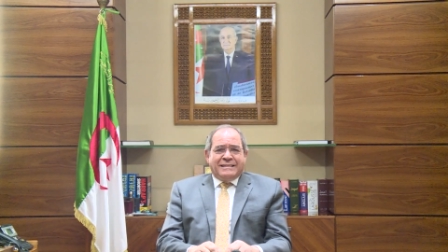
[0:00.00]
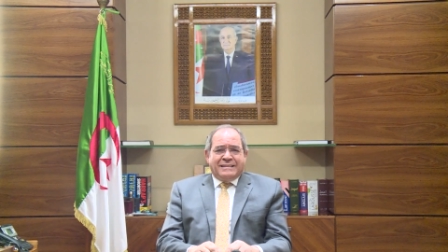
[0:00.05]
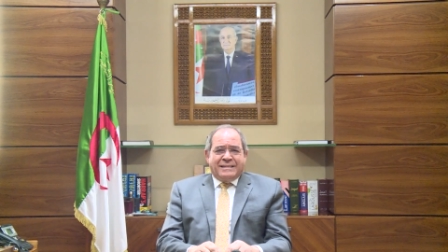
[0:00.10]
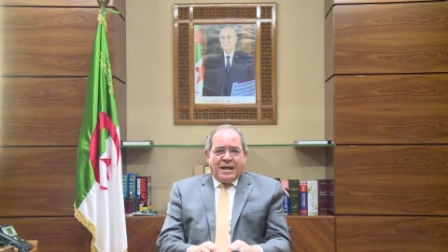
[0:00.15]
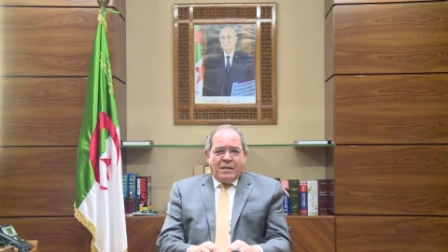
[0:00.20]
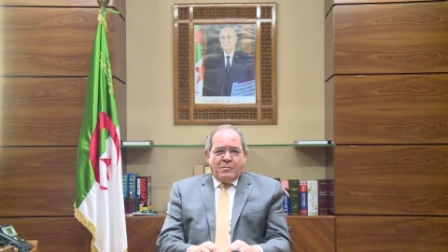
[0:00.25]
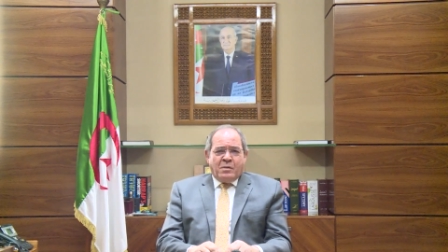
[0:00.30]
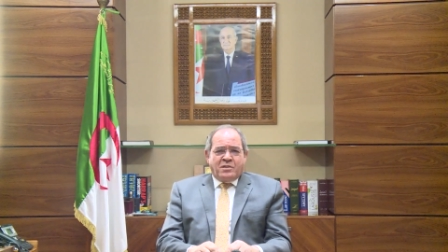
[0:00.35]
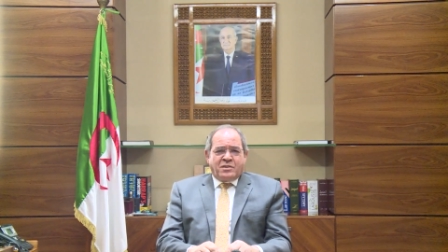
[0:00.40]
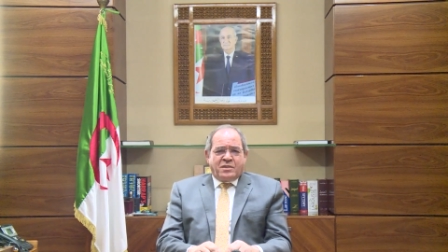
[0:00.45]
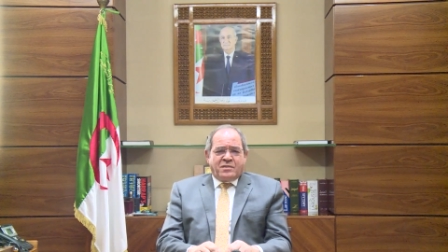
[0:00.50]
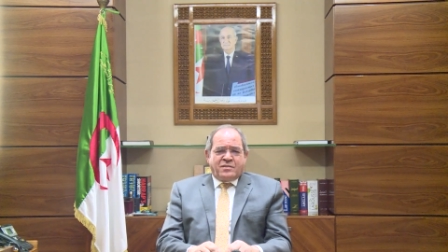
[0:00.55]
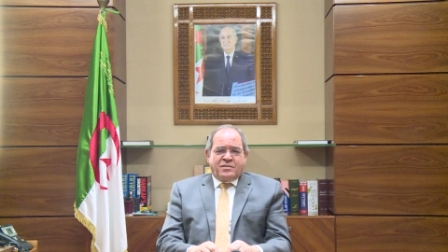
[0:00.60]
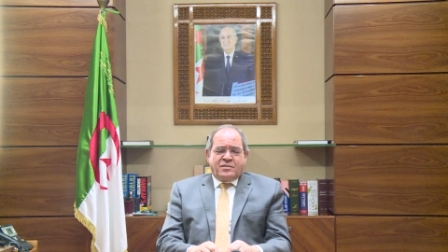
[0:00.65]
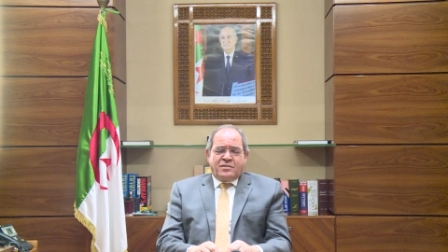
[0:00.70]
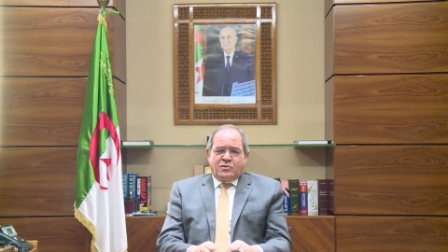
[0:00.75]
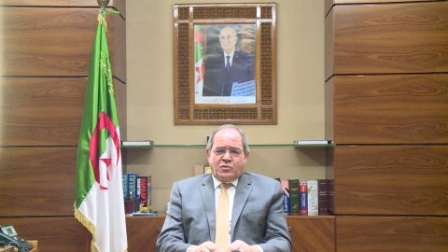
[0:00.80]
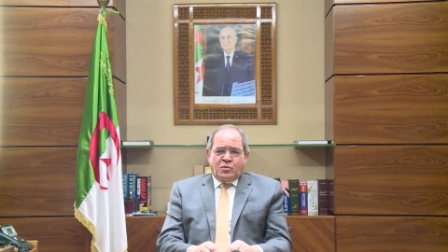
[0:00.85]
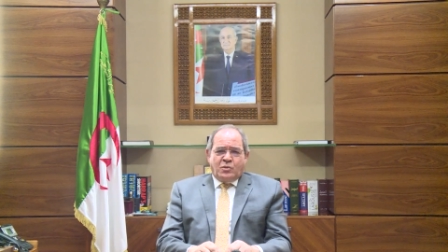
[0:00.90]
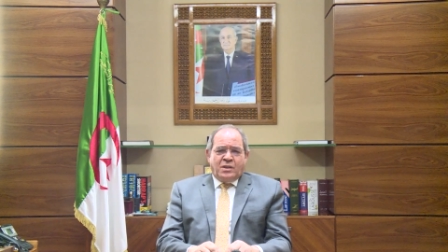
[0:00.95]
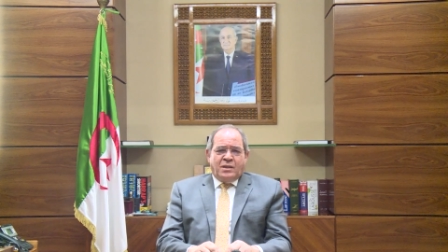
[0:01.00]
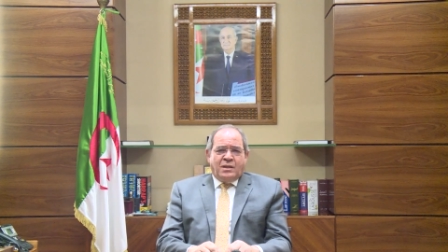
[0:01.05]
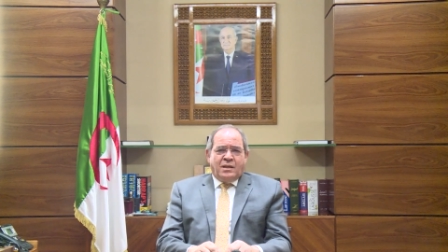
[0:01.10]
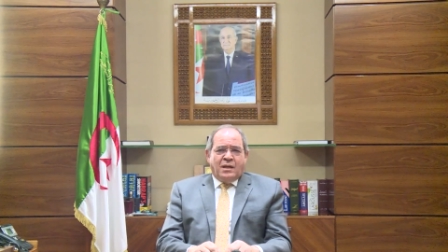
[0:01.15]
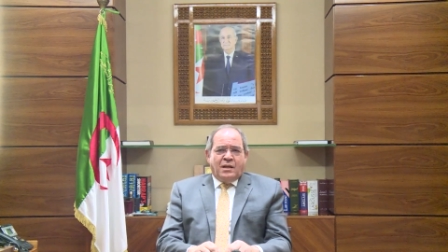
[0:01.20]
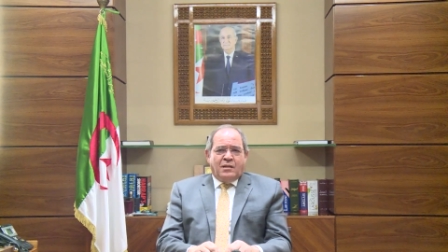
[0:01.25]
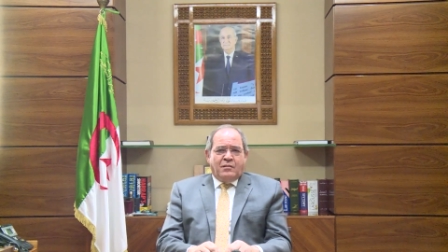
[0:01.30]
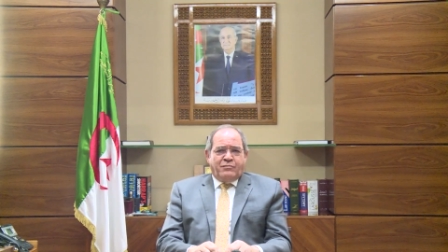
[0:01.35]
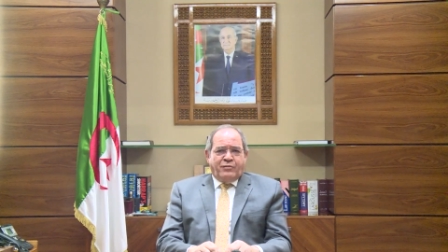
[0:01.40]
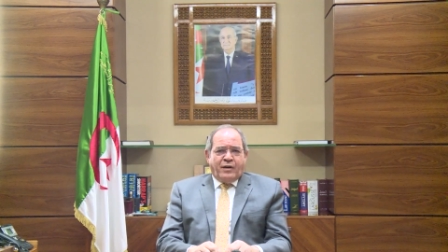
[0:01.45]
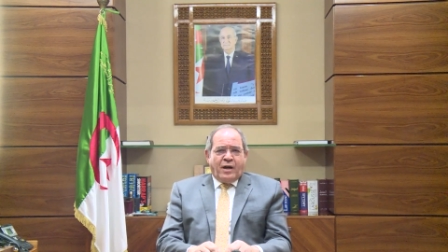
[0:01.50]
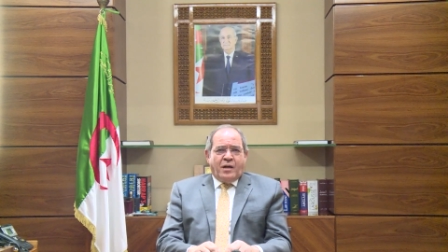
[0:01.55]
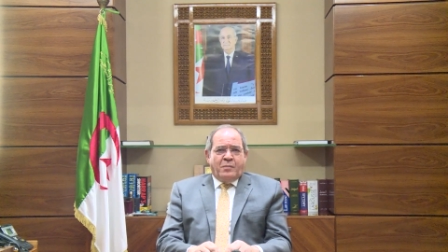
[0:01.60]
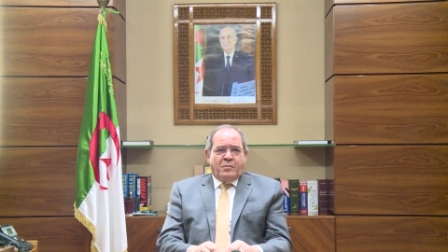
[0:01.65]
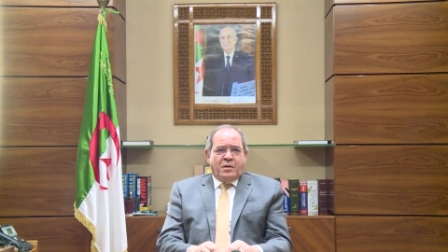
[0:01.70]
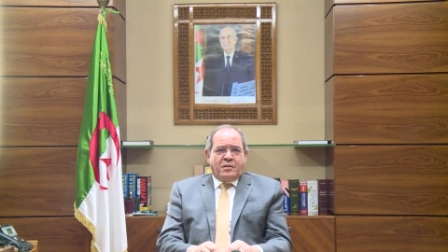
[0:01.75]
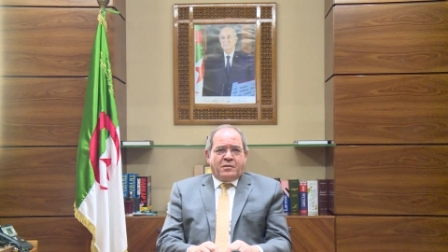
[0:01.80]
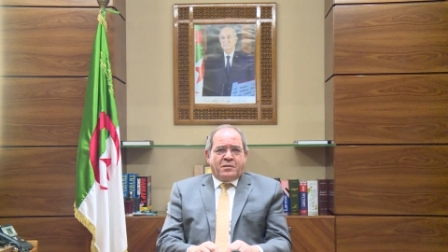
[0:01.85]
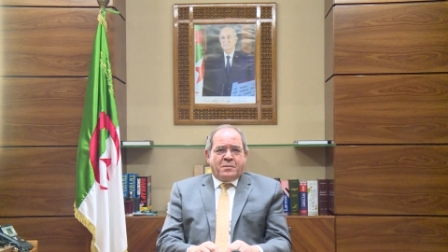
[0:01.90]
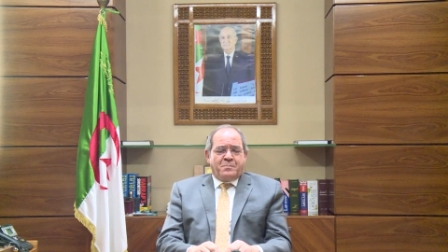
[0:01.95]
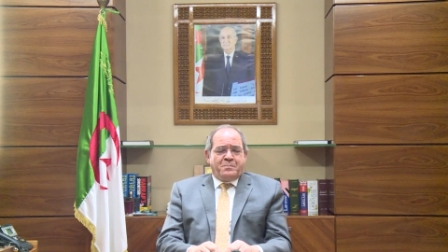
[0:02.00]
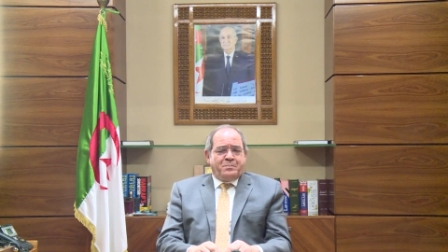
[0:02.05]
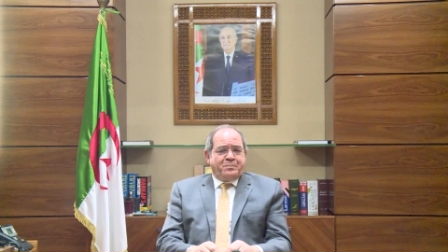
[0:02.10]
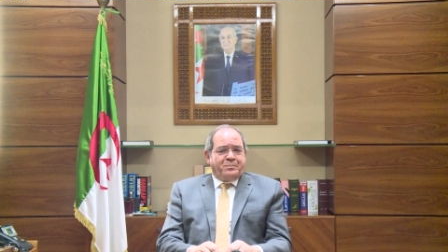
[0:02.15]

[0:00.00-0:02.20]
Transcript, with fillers: damages to the environment.